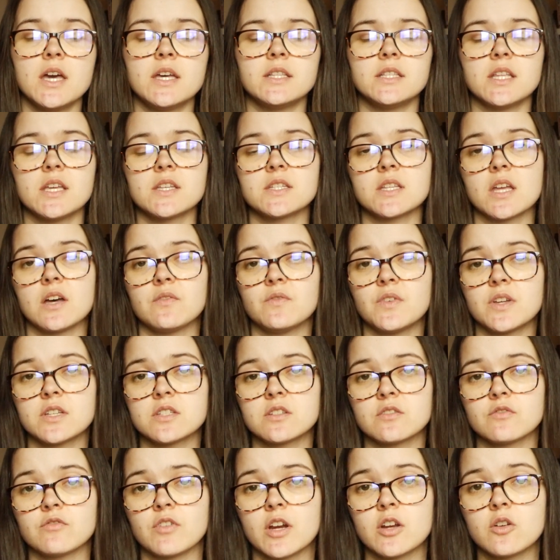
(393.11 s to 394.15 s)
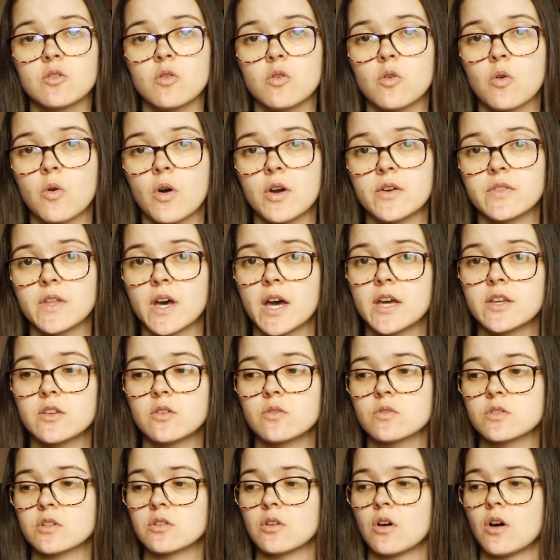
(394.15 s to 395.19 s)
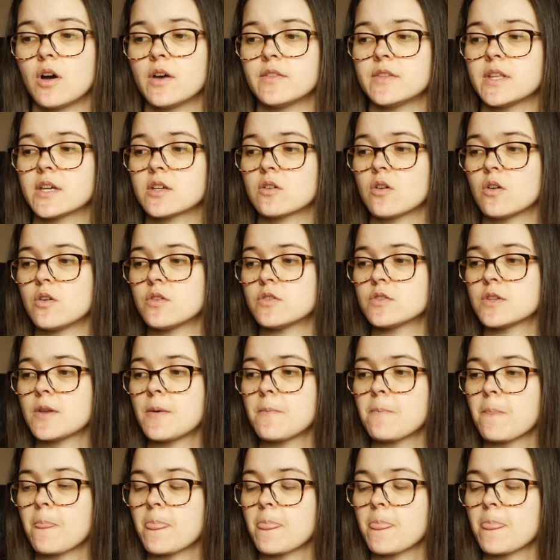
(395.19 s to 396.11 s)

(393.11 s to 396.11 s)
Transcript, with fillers: And there's that Viktor Frankl quote that I use a lot, and that goes,